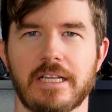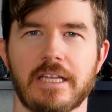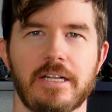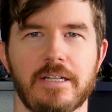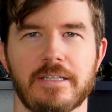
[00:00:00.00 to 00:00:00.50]
a
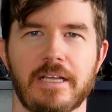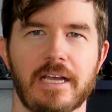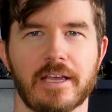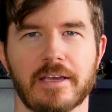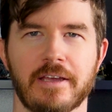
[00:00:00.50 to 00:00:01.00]
little
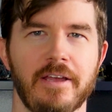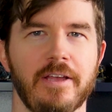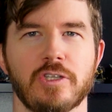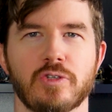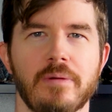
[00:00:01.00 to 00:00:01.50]
like
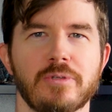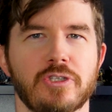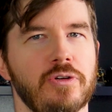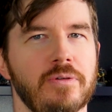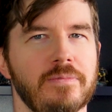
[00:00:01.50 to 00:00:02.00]

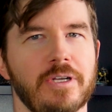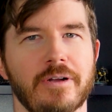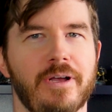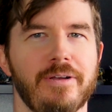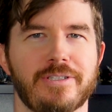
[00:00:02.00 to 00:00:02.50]
swimsuit, you
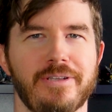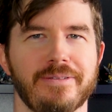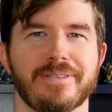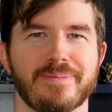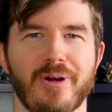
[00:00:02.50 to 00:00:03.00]
know,
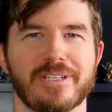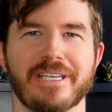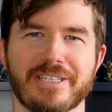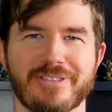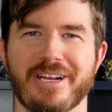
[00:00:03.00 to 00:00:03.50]

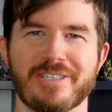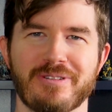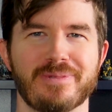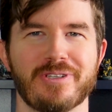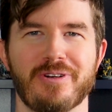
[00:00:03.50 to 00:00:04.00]
Sports Illustrated
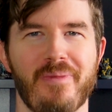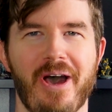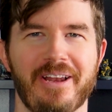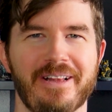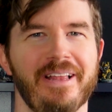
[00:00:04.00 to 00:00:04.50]
swimsuit
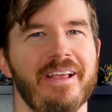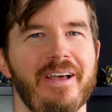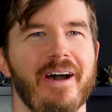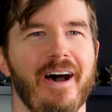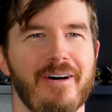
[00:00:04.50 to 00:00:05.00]
model.
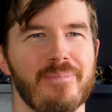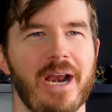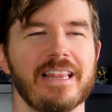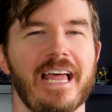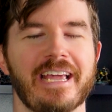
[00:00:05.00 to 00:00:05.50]

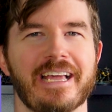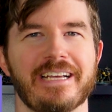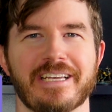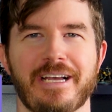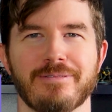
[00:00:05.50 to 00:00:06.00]
But I like it
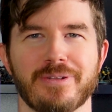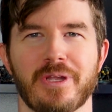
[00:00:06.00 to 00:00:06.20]
because it comes